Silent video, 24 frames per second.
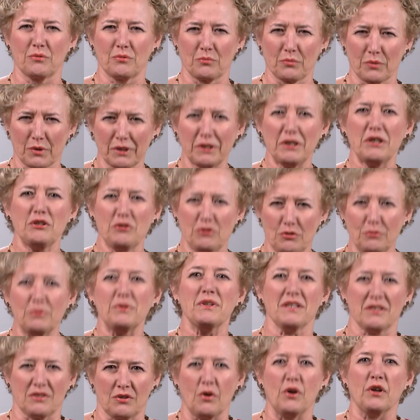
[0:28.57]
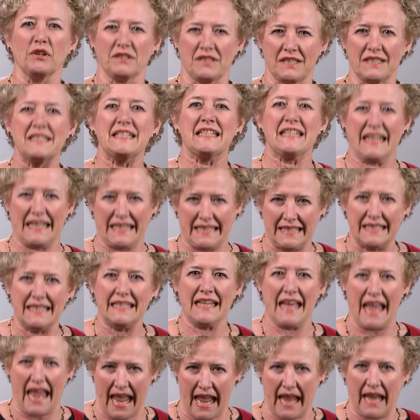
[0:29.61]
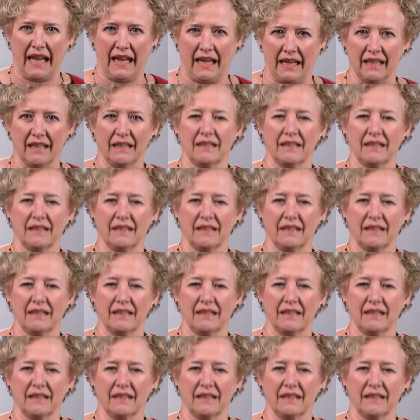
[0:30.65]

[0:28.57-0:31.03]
we're going to do this all today.